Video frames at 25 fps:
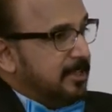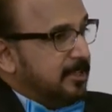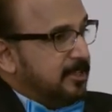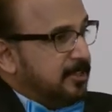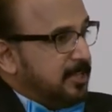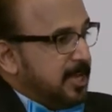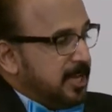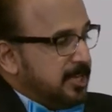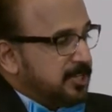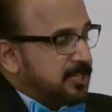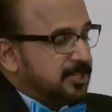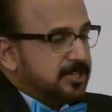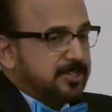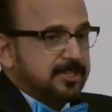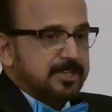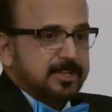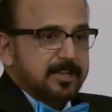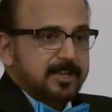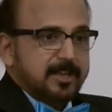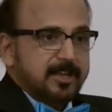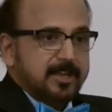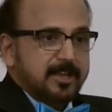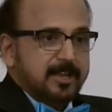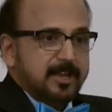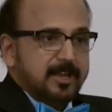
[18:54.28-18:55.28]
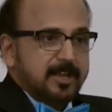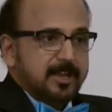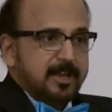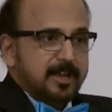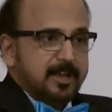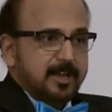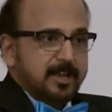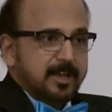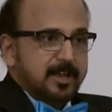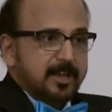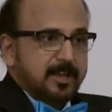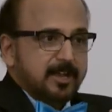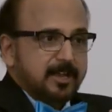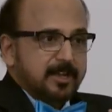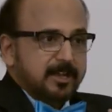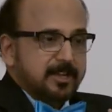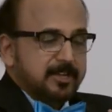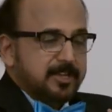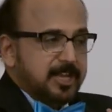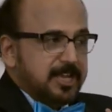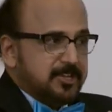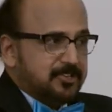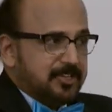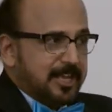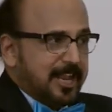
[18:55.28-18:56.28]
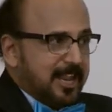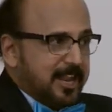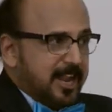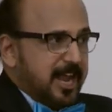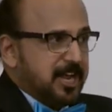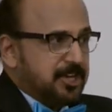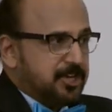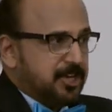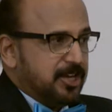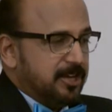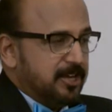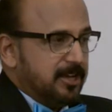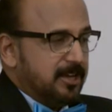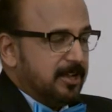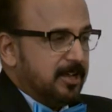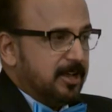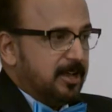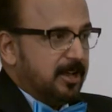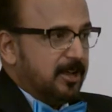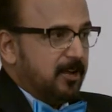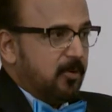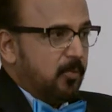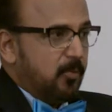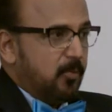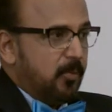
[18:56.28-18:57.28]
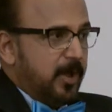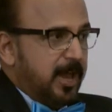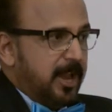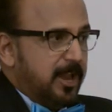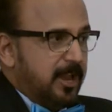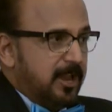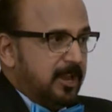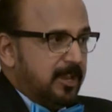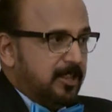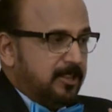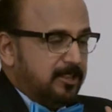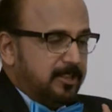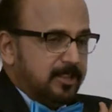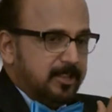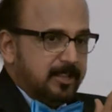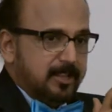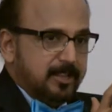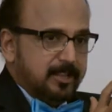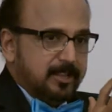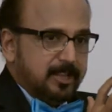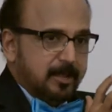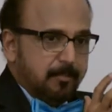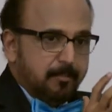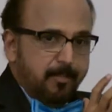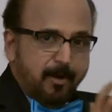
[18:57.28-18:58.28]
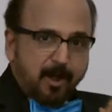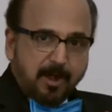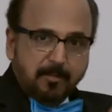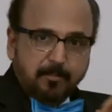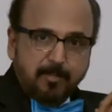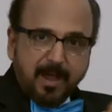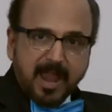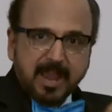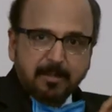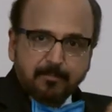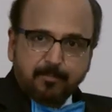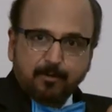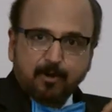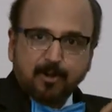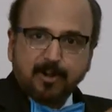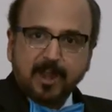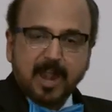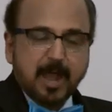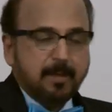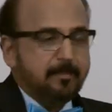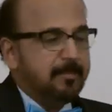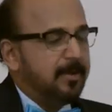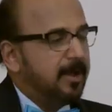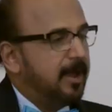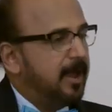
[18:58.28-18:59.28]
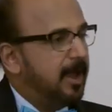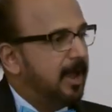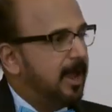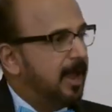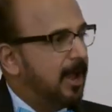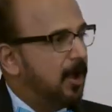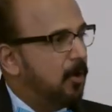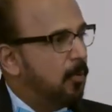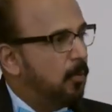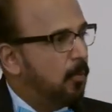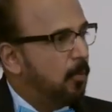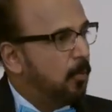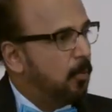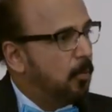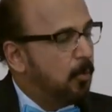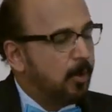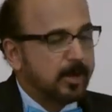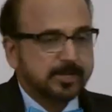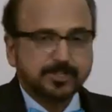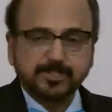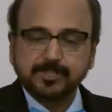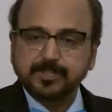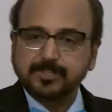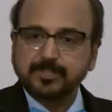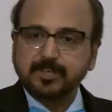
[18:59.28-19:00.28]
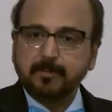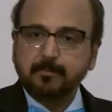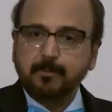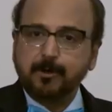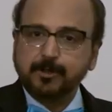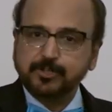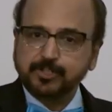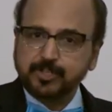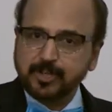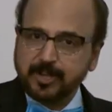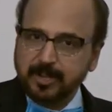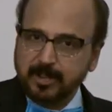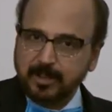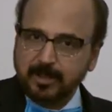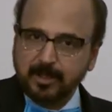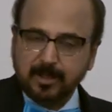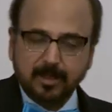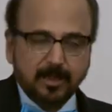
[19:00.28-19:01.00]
this deceleration when the bond buying program was supposed to